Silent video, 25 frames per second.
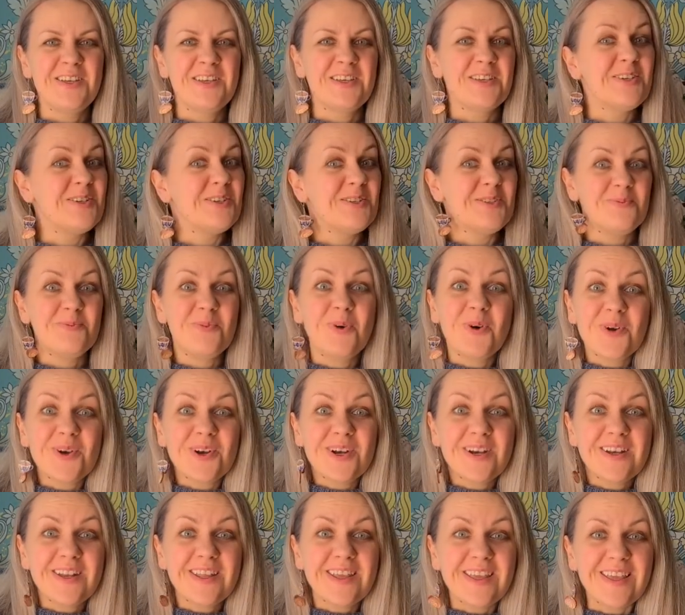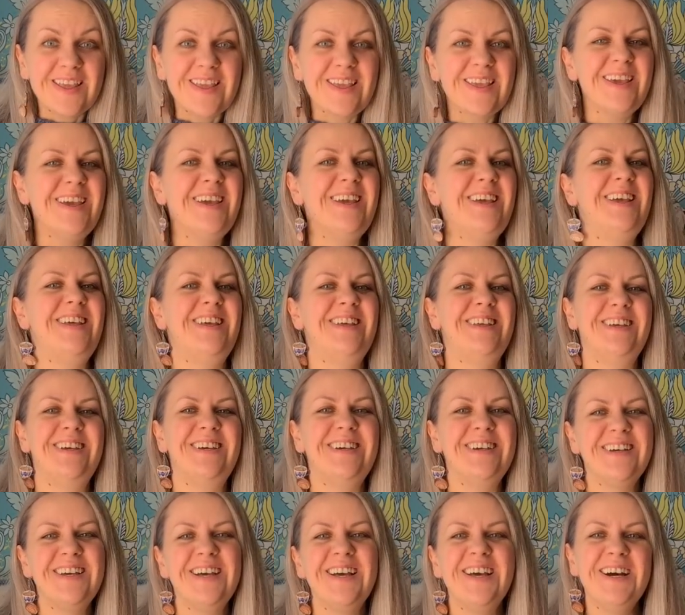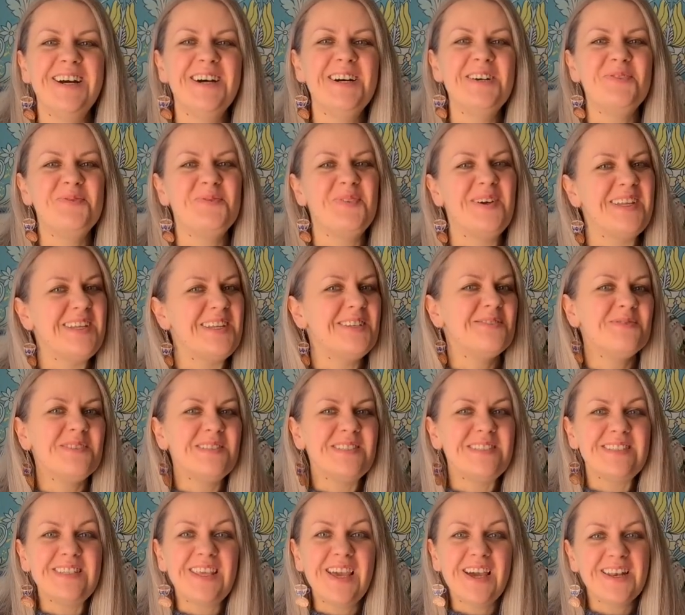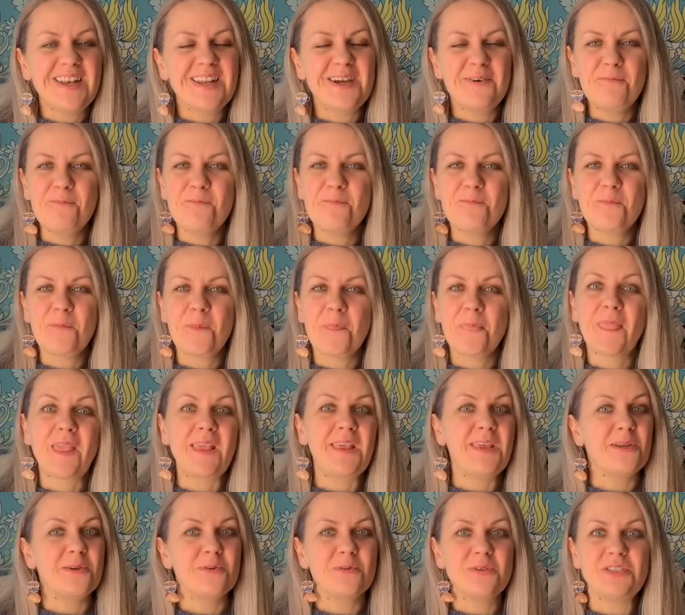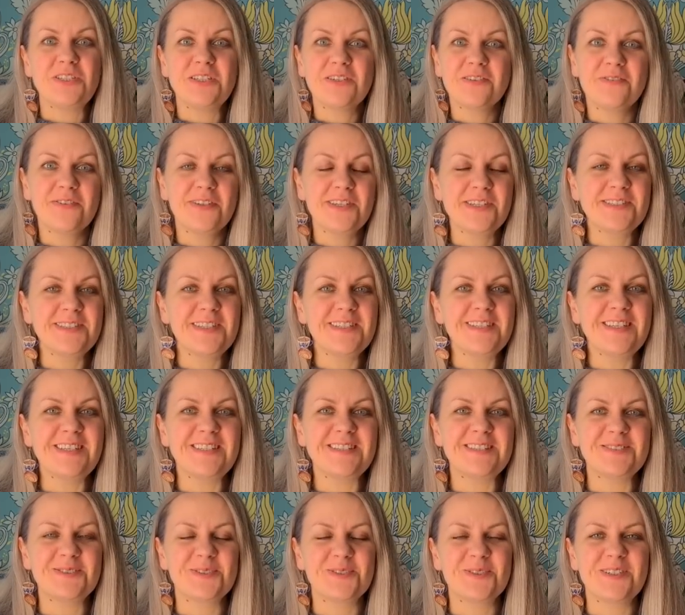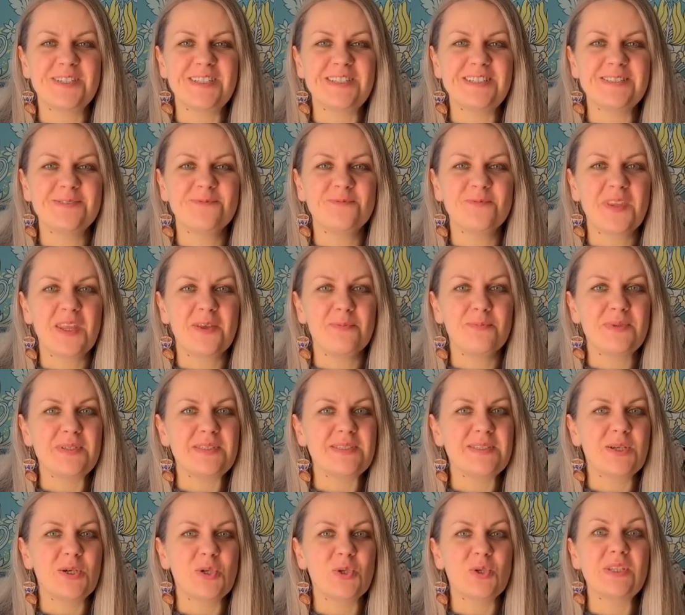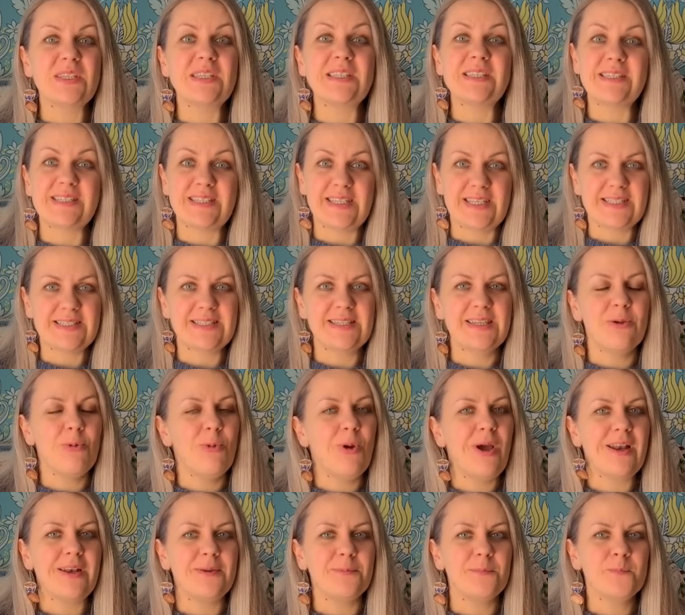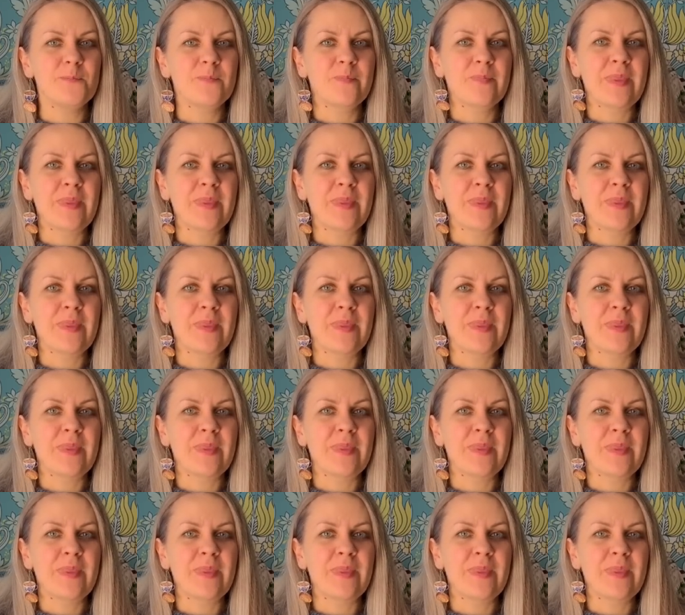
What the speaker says: Good morning! My name is Jana. You're watching Finnish Knitting Stories, episode 61.